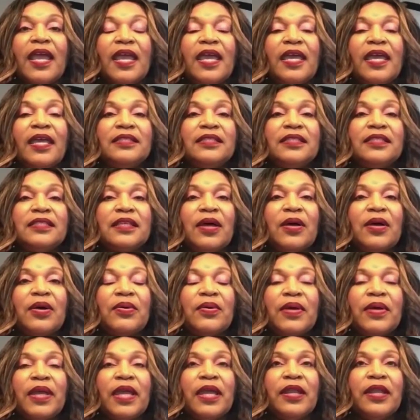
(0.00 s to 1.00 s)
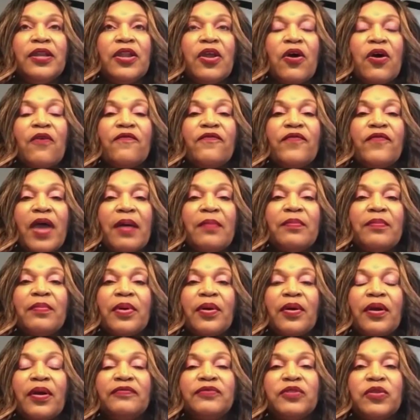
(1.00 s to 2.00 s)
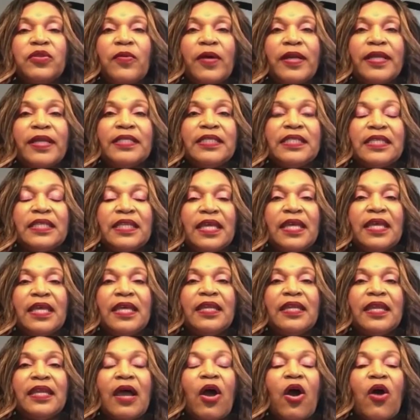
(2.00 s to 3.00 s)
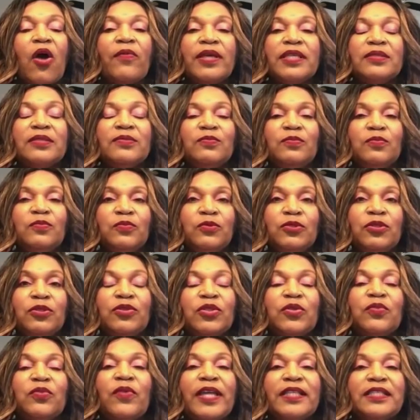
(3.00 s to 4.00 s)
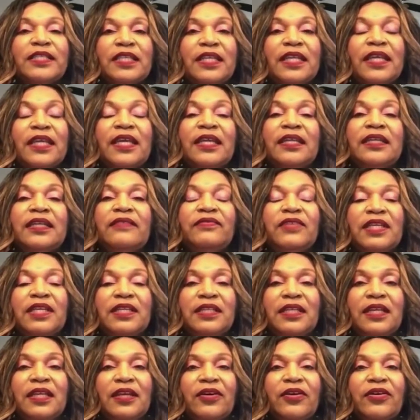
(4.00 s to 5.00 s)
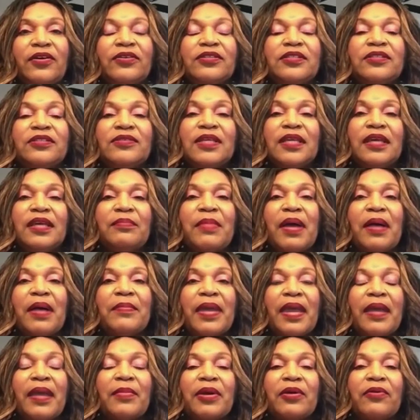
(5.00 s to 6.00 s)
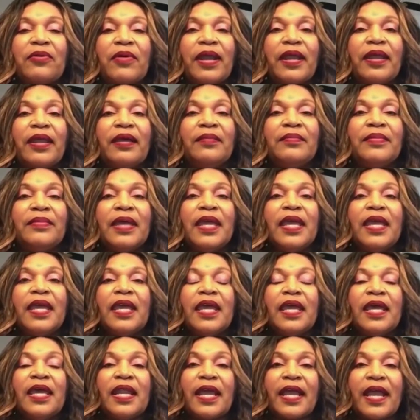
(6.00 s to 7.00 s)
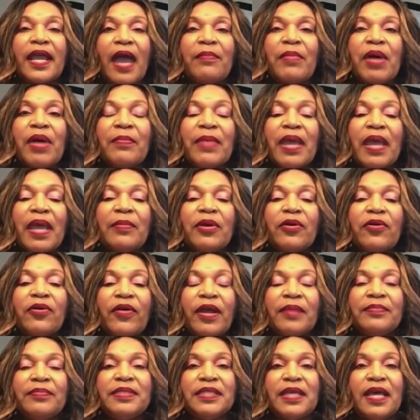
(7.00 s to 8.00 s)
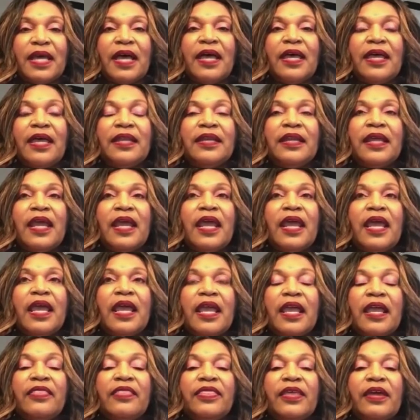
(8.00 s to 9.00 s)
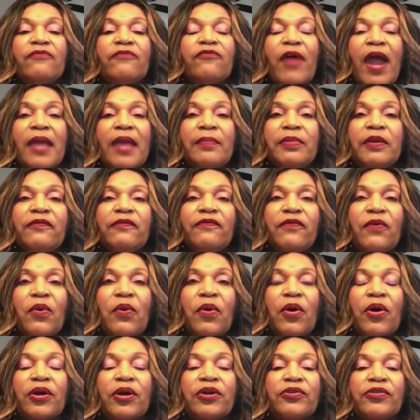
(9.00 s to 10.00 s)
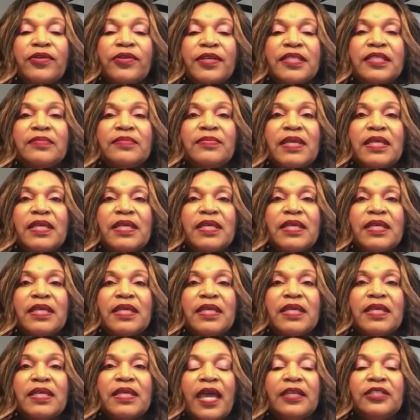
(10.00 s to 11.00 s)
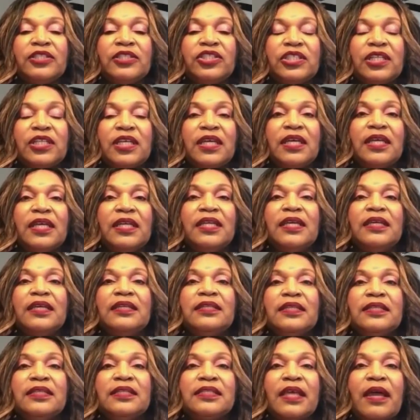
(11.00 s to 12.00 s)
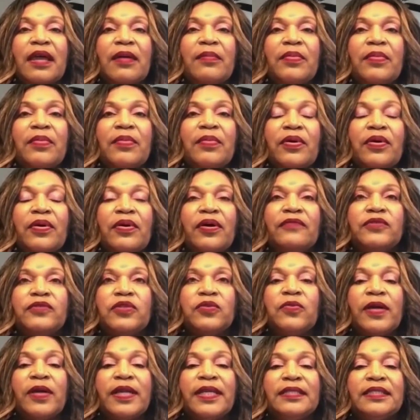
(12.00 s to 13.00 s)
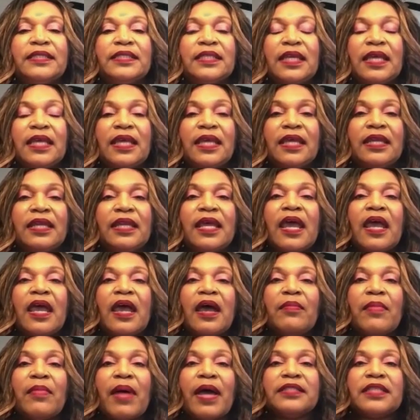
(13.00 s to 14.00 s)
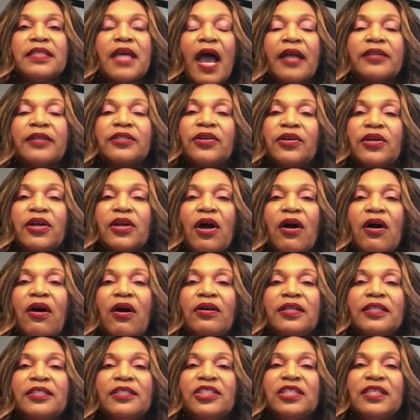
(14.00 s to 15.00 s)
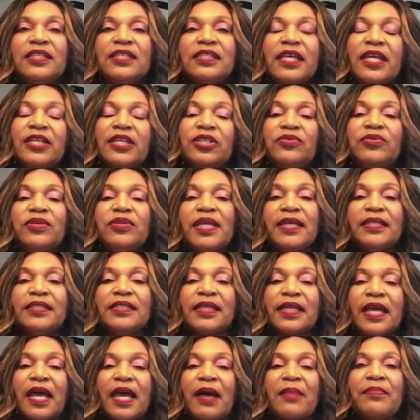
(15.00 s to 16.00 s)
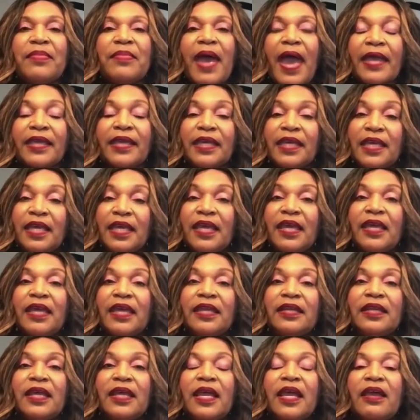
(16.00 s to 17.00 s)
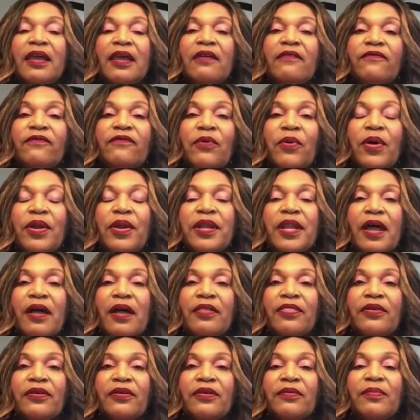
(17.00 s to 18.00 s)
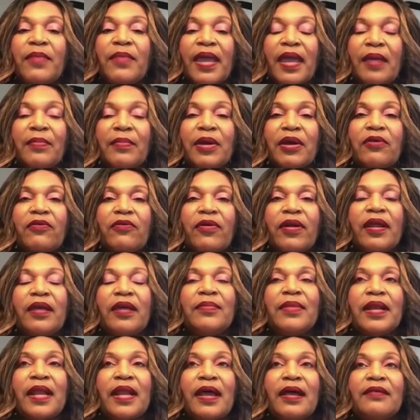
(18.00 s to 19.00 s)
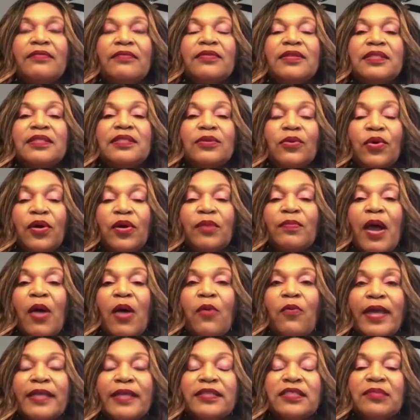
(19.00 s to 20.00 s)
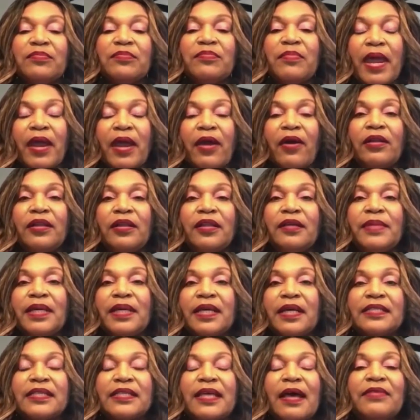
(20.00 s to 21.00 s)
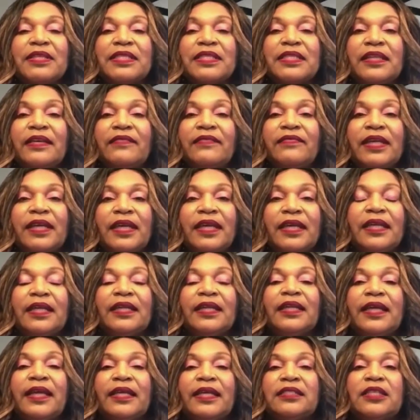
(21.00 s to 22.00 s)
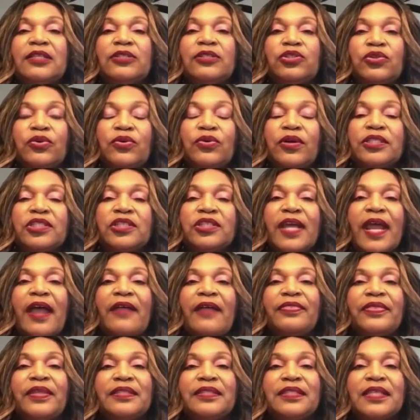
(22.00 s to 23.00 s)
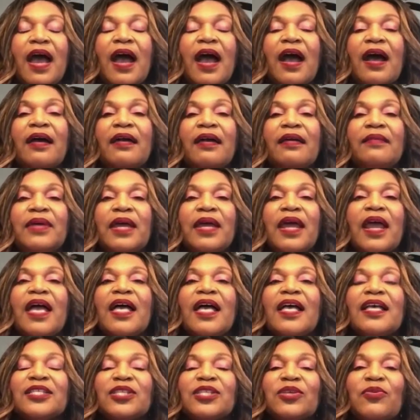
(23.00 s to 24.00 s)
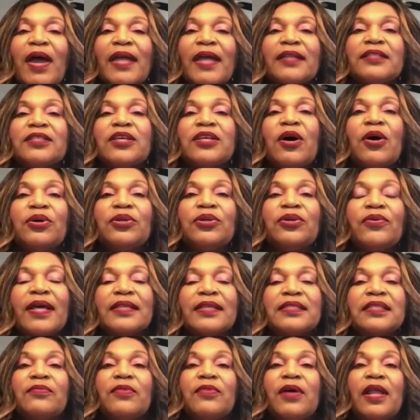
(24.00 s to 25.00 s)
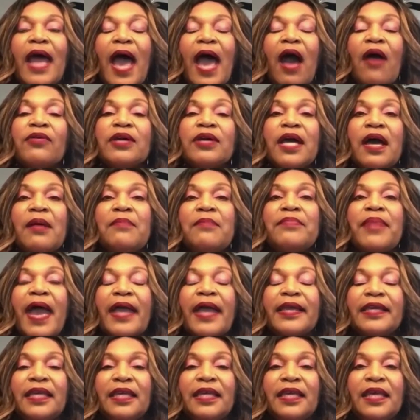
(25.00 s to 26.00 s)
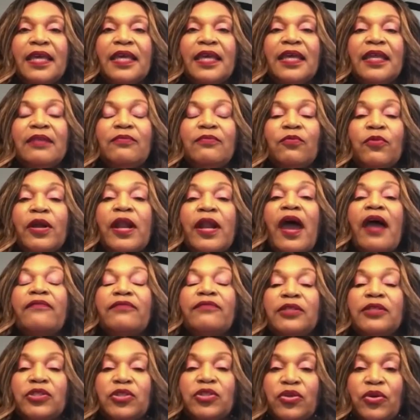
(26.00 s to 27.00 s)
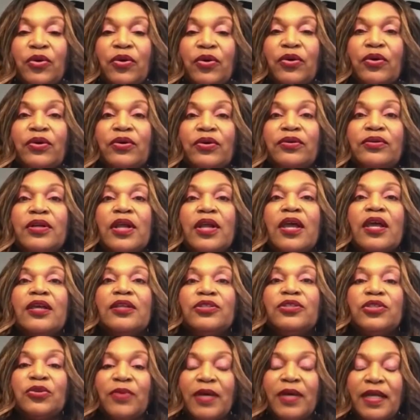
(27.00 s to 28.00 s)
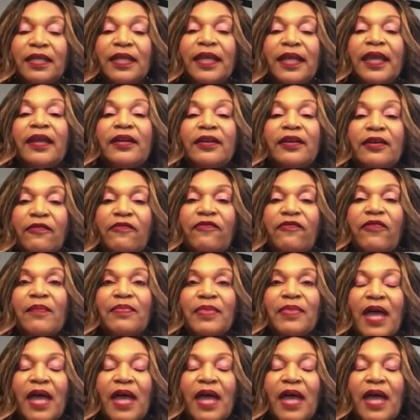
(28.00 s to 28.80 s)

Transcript: And so in November of 2010, I always used to wait to the end of the year to get my mammogram. And I got my mammogram done. And then right before Christmas vacation in December of 2010, my doctor called and she said, you need to come back in for another mammogram. And I was on my way to Maryland because I was living in Atlanta, Georgia at the time. So I told her, I said, well, I'll come back in when I return to Atlanta from the